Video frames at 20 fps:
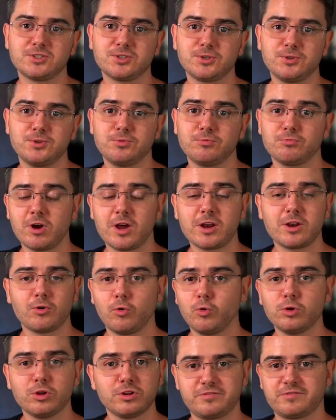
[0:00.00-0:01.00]
to run
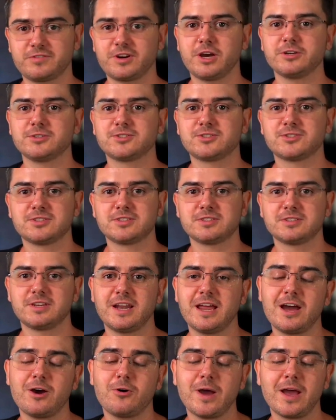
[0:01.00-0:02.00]
all of Ghost
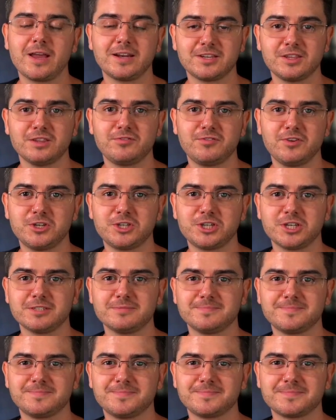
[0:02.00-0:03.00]
now and in the future.
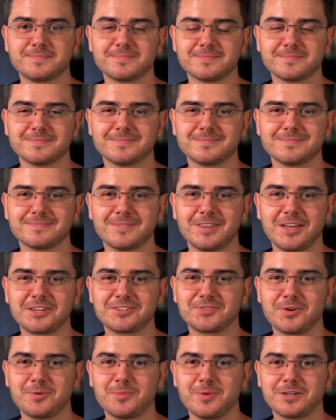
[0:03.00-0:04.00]

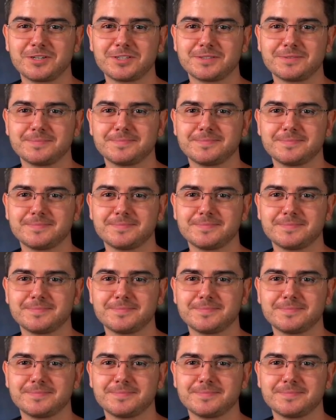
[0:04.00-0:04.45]
Thanks very much.